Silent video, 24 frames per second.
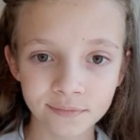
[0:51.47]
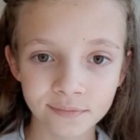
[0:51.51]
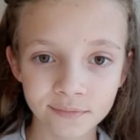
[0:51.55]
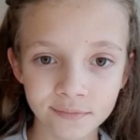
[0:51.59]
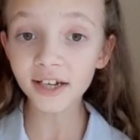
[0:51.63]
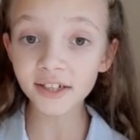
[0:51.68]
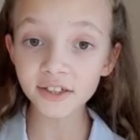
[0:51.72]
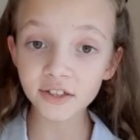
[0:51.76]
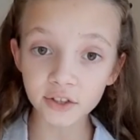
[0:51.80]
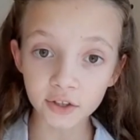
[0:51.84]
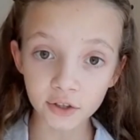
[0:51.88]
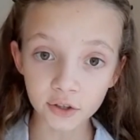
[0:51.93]

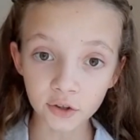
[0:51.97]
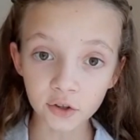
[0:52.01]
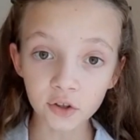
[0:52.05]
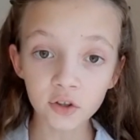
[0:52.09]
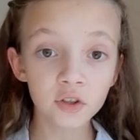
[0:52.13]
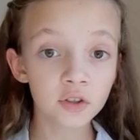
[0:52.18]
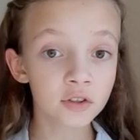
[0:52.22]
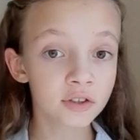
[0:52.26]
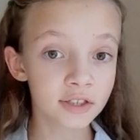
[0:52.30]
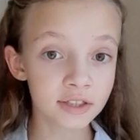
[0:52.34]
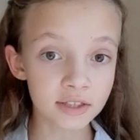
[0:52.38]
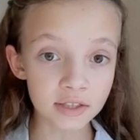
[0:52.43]
Why do
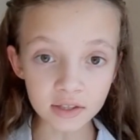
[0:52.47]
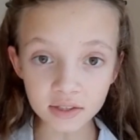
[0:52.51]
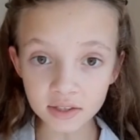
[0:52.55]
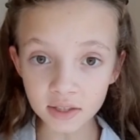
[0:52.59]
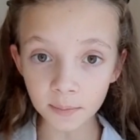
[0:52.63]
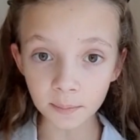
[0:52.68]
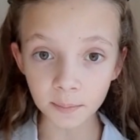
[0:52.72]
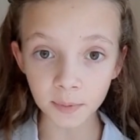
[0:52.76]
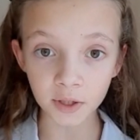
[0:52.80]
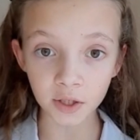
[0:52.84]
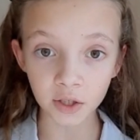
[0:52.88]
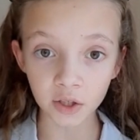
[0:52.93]
crystals
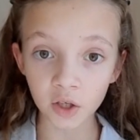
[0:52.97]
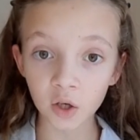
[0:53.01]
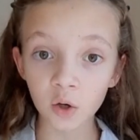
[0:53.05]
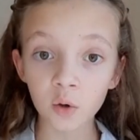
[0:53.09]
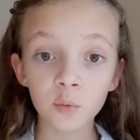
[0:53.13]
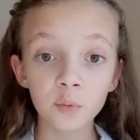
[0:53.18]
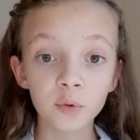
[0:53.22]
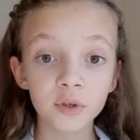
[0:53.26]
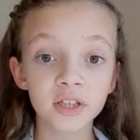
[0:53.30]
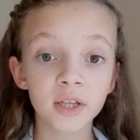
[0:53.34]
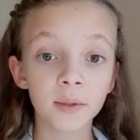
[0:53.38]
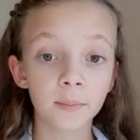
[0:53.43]
appear
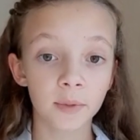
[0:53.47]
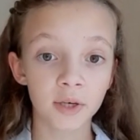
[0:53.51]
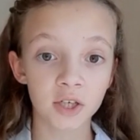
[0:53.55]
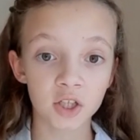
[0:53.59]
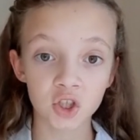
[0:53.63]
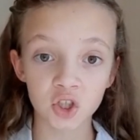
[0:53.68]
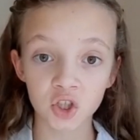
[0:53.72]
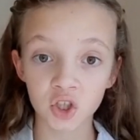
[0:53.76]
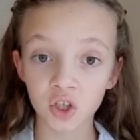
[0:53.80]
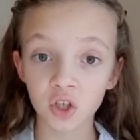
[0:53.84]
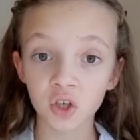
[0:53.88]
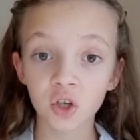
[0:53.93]
when the
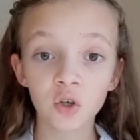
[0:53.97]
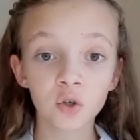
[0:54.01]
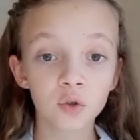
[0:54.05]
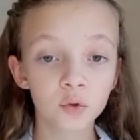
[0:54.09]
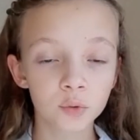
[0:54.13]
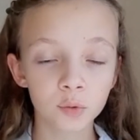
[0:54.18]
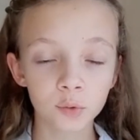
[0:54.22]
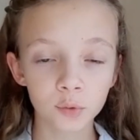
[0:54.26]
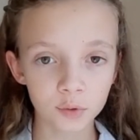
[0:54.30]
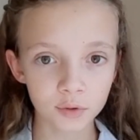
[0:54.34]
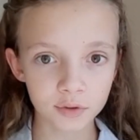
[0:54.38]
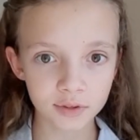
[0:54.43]
mixture
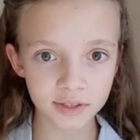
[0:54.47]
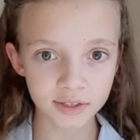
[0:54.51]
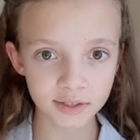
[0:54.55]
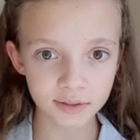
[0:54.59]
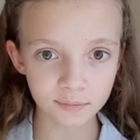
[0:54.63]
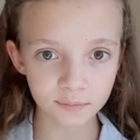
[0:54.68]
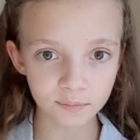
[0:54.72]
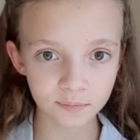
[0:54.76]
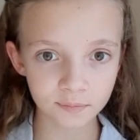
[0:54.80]
cools?